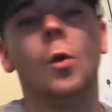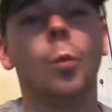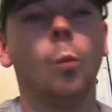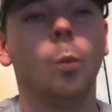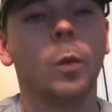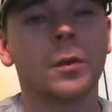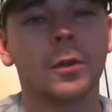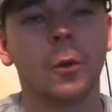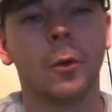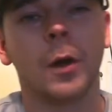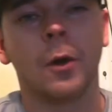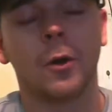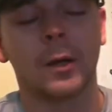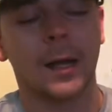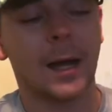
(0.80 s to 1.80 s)
What's going
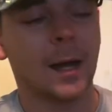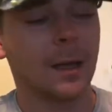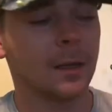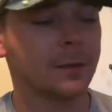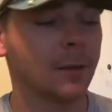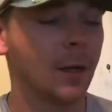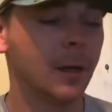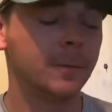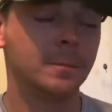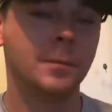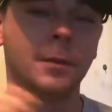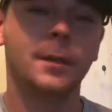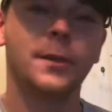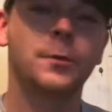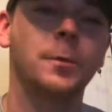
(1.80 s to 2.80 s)
on, guys?
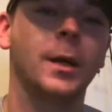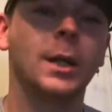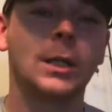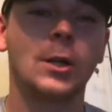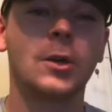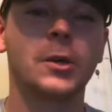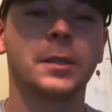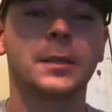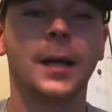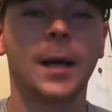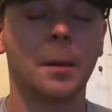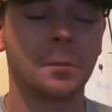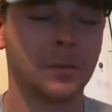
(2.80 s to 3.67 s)
It's been a long time